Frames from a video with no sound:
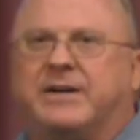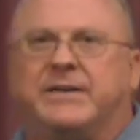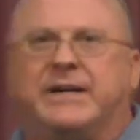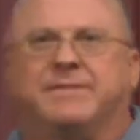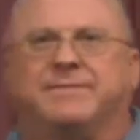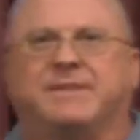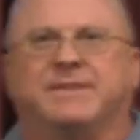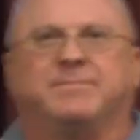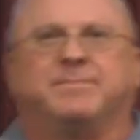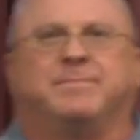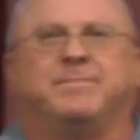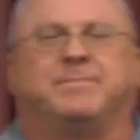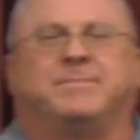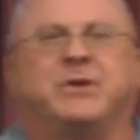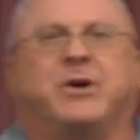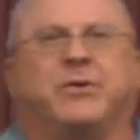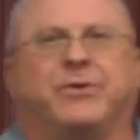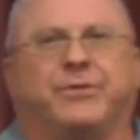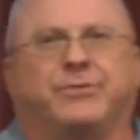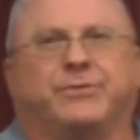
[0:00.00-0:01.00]
have to
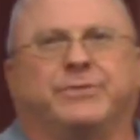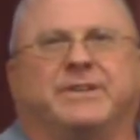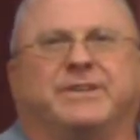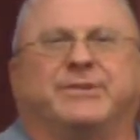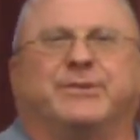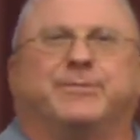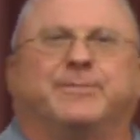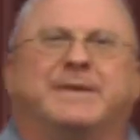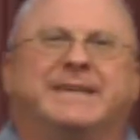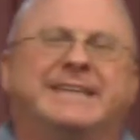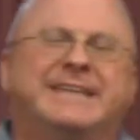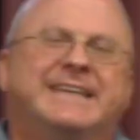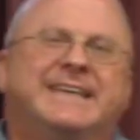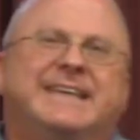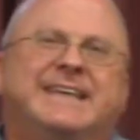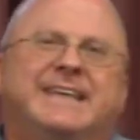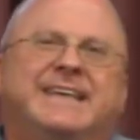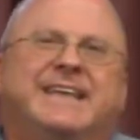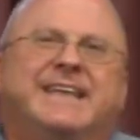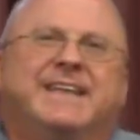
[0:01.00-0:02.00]
talk through it a little bit.
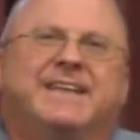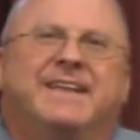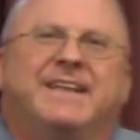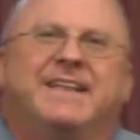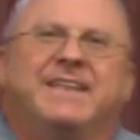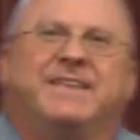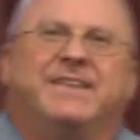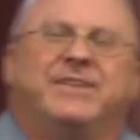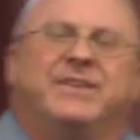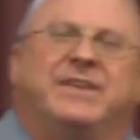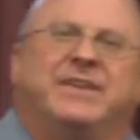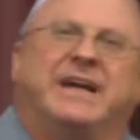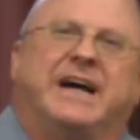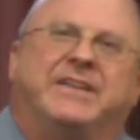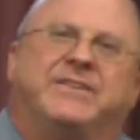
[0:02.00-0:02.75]
I